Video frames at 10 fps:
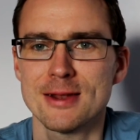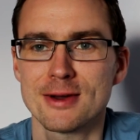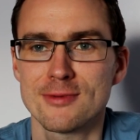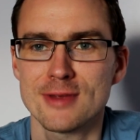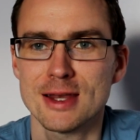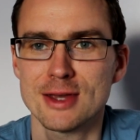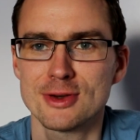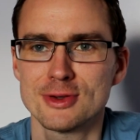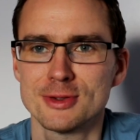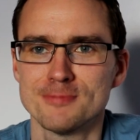like a really
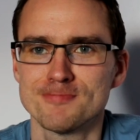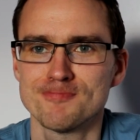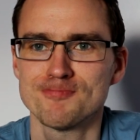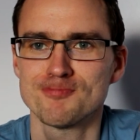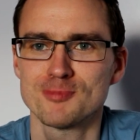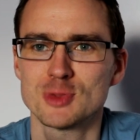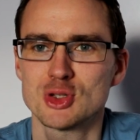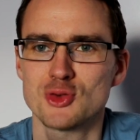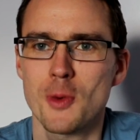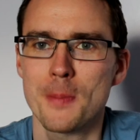good
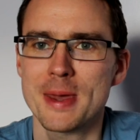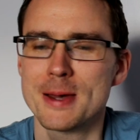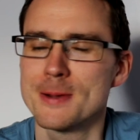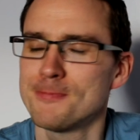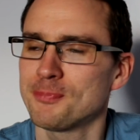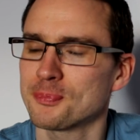strong bitter,